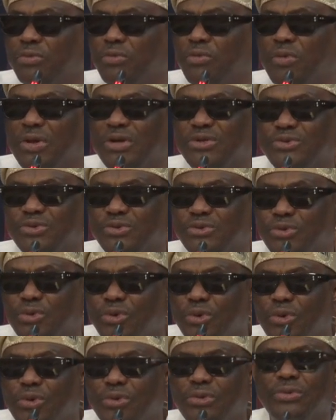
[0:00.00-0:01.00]
want to
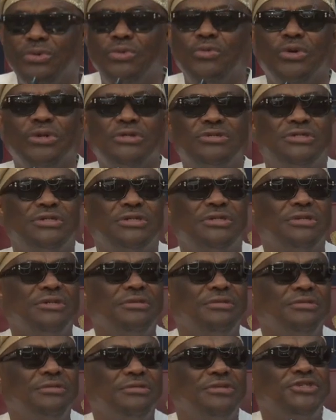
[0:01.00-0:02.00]
know what
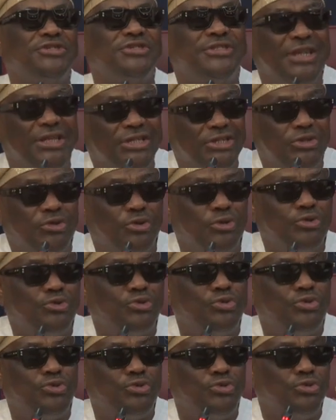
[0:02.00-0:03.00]
the state is going
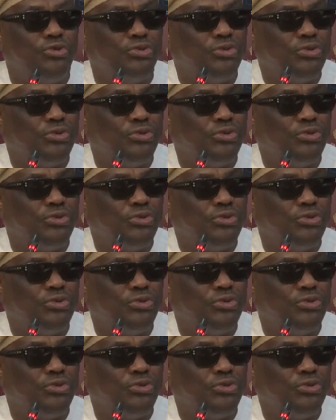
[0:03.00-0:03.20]
to do